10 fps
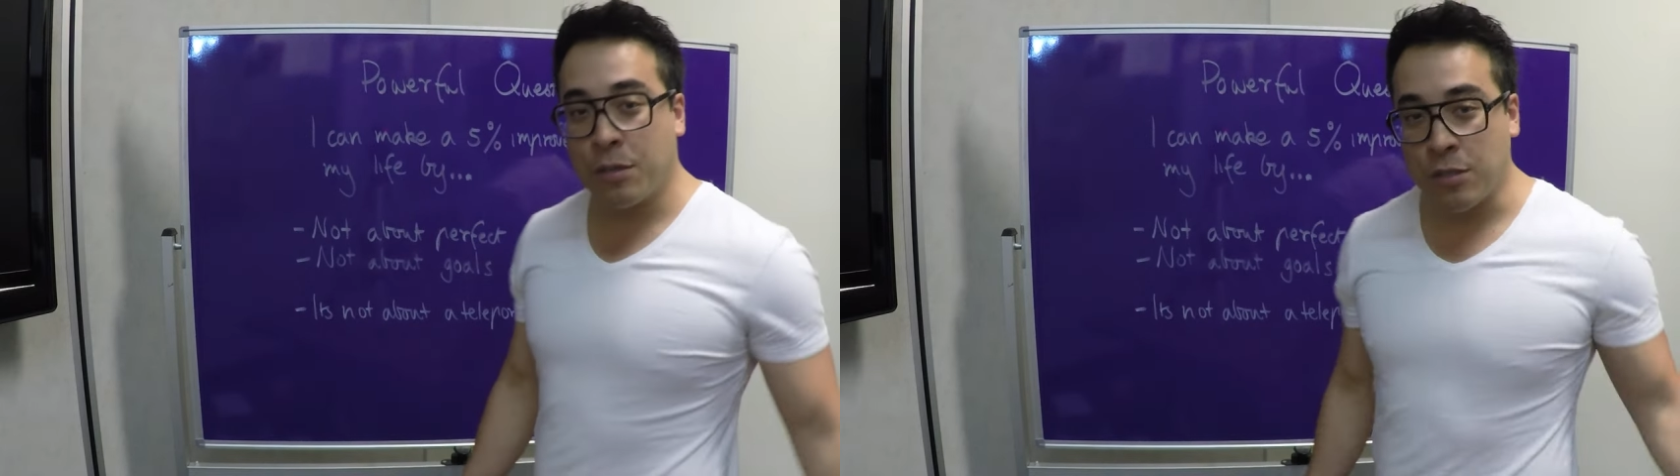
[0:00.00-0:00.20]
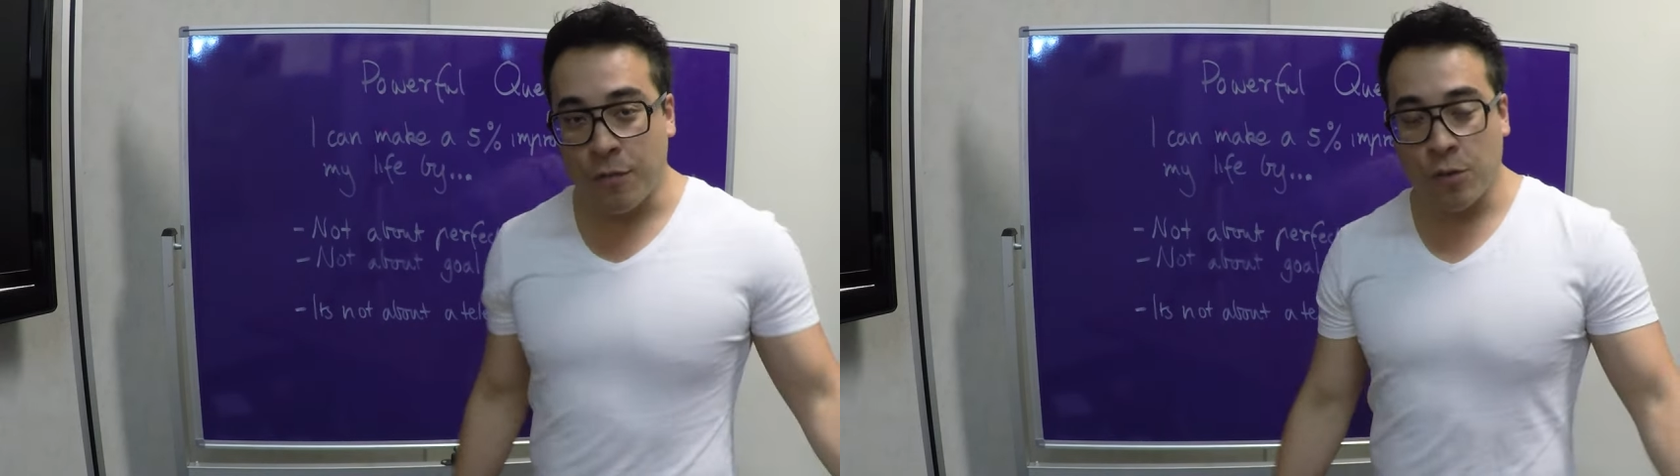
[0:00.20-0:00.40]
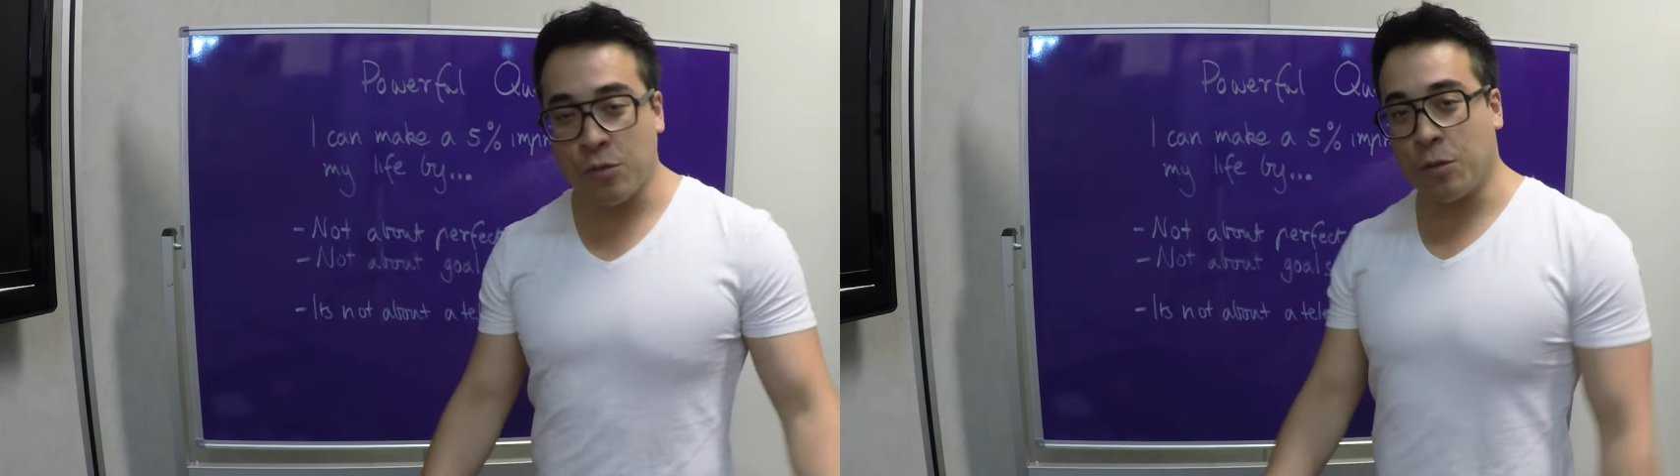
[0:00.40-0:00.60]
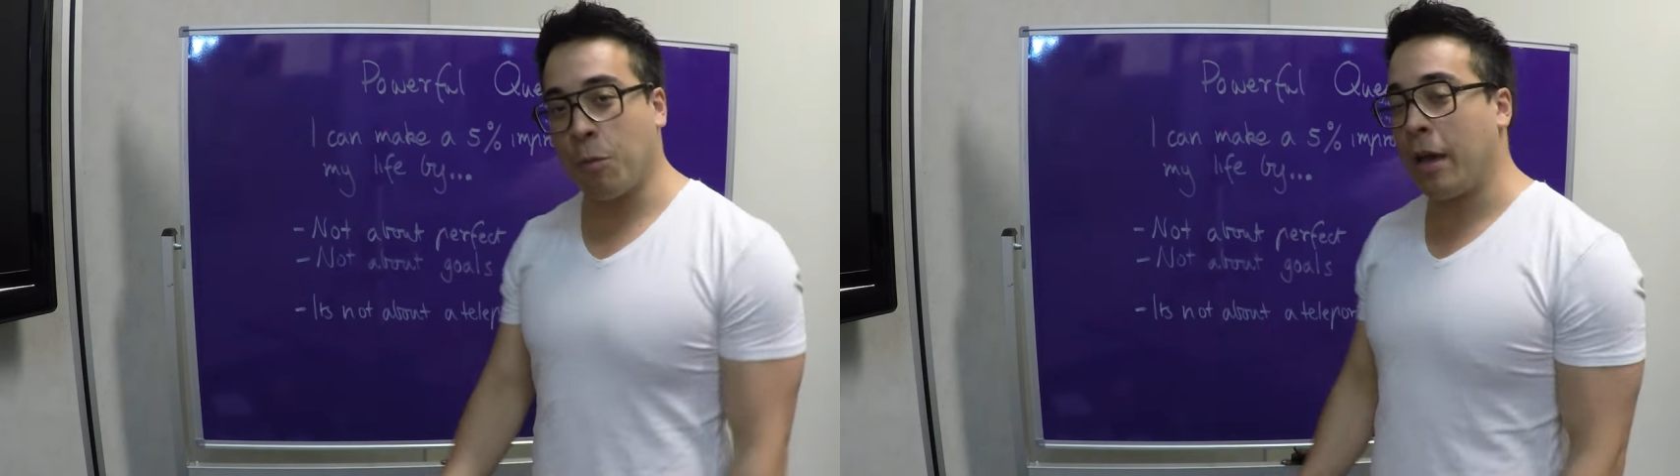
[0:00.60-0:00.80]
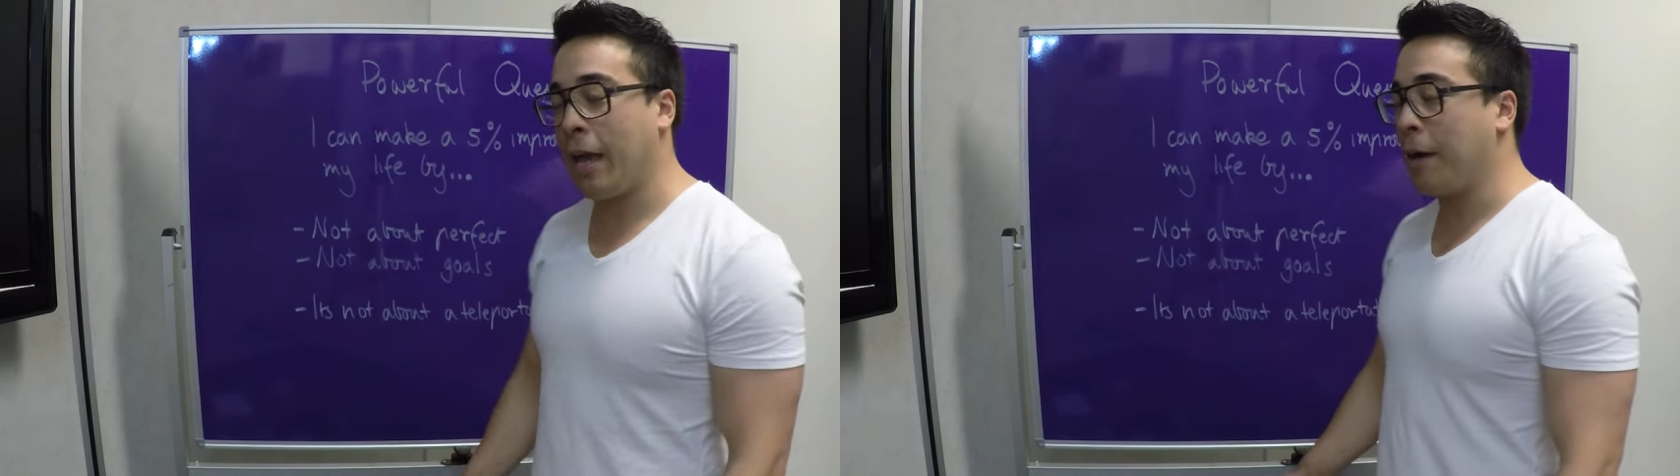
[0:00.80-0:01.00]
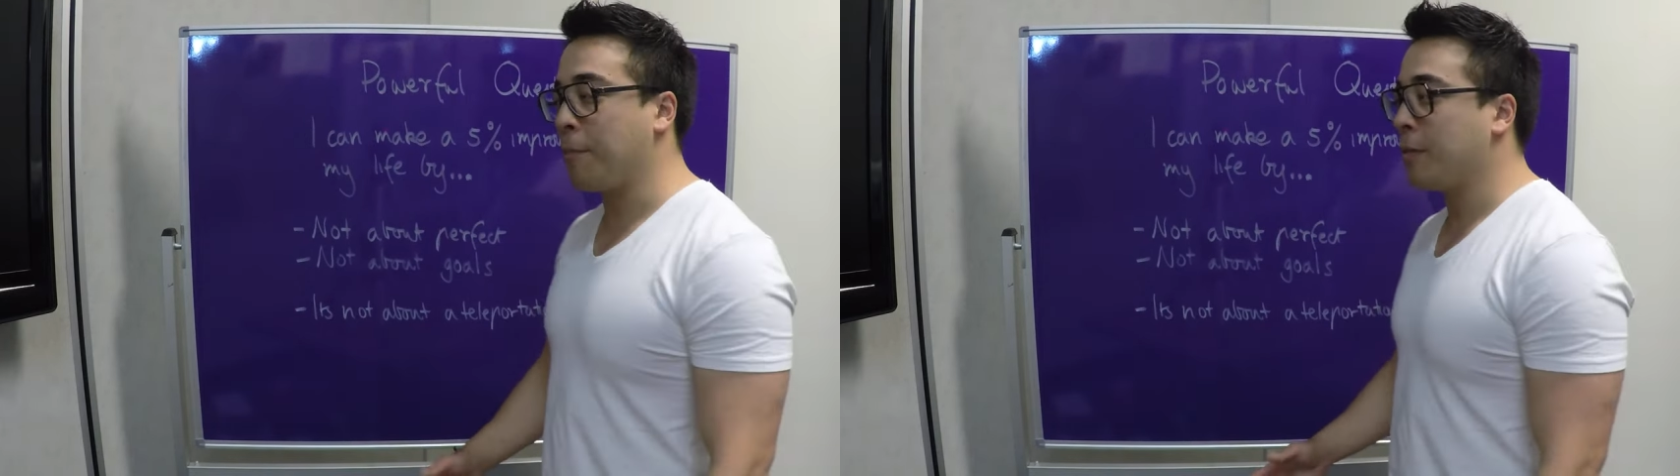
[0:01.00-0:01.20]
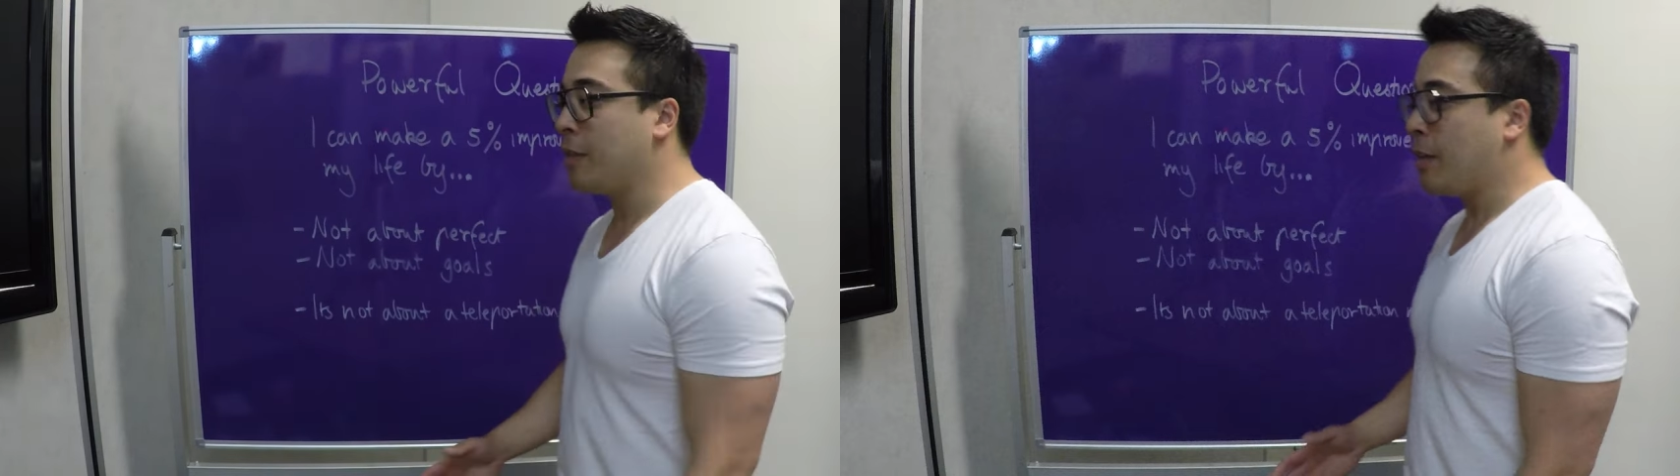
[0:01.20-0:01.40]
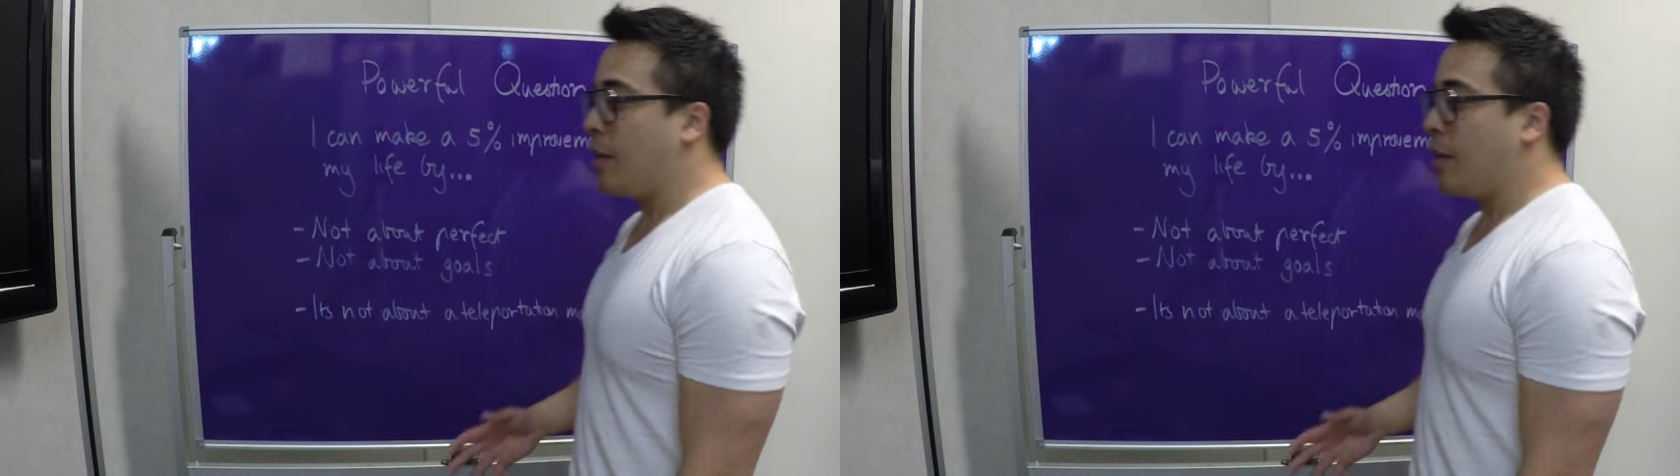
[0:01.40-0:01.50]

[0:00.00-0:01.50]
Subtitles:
miss the views on the way up.